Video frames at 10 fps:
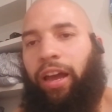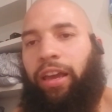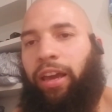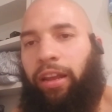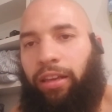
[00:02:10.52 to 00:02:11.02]
I
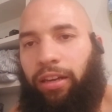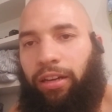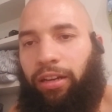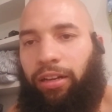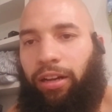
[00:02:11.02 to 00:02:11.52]
got
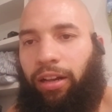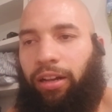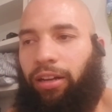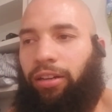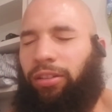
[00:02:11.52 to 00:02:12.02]

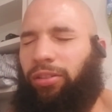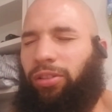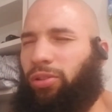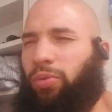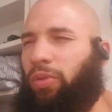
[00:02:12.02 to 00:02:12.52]
a
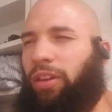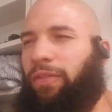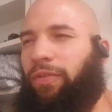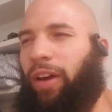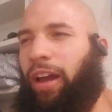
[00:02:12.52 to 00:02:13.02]

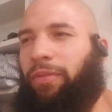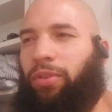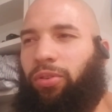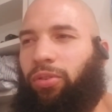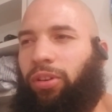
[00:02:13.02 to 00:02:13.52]

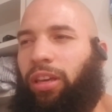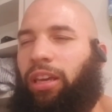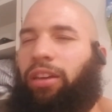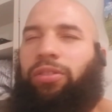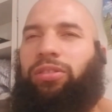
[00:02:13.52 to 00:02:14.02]
25-year-old
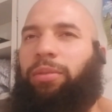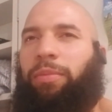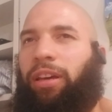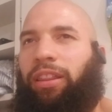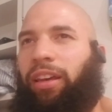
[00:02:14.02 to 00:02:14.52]
kid or something
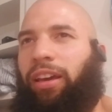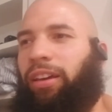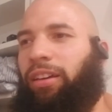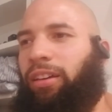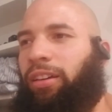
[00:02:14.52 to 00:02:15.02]
like that.
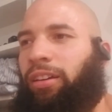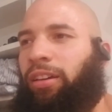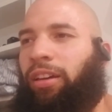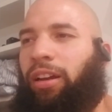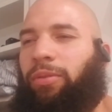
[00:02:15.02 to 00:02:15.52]

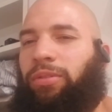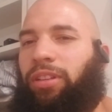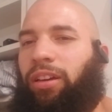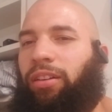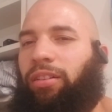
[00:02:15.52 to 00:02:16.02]
And I was
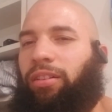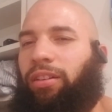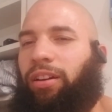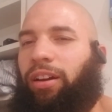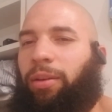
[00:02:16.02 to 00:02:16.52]
like,
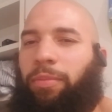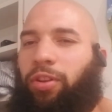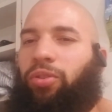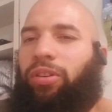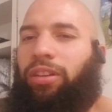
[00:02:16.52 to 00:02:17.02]
I'm
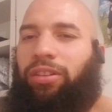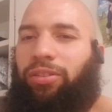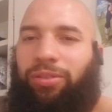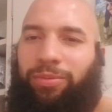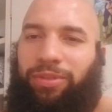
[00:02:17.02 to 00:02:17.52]
30, you
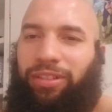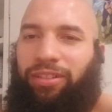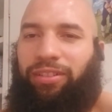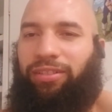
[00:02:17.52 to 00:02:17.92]
know what I'm saying?